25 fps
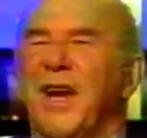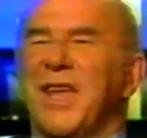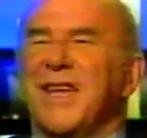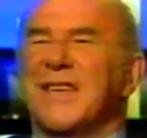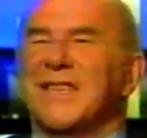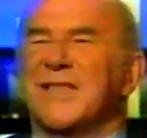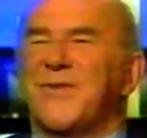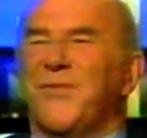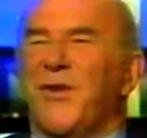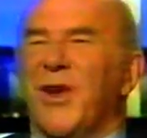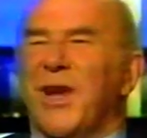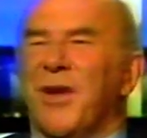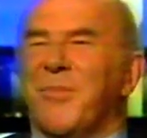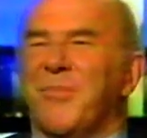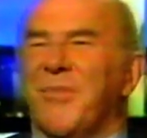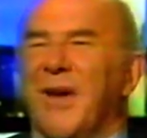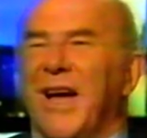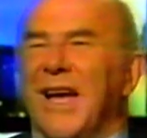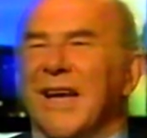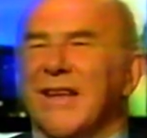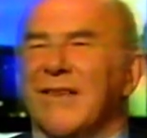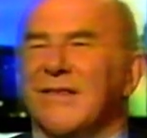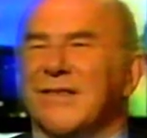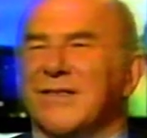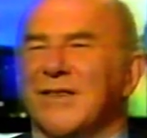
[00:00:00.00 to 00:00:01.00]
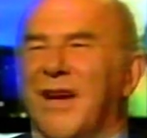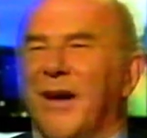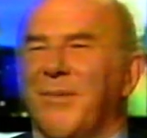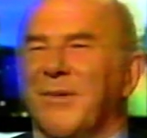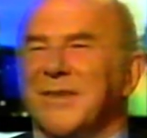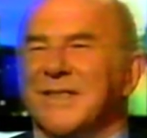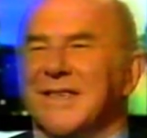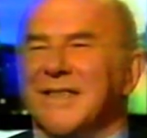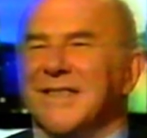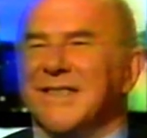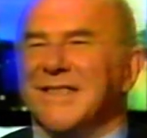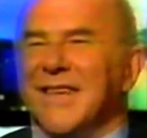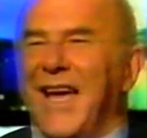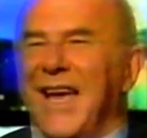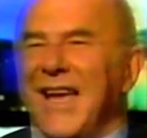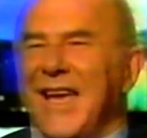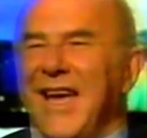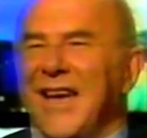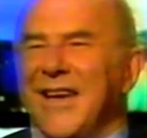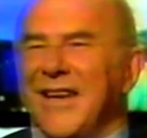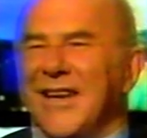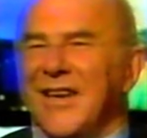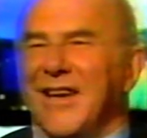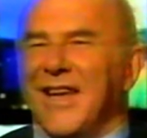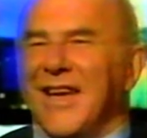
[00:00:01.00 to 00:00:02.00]
is Philip Michael Thomas's
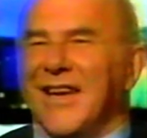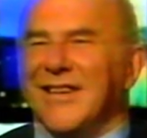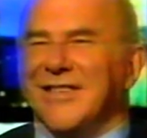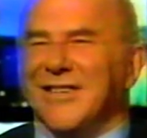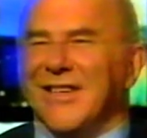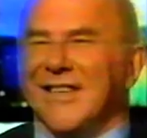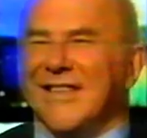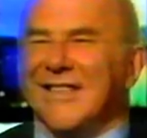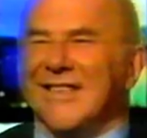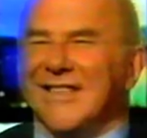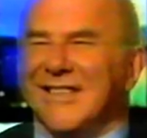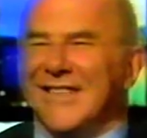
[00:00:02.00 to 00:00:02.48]
psychic connection?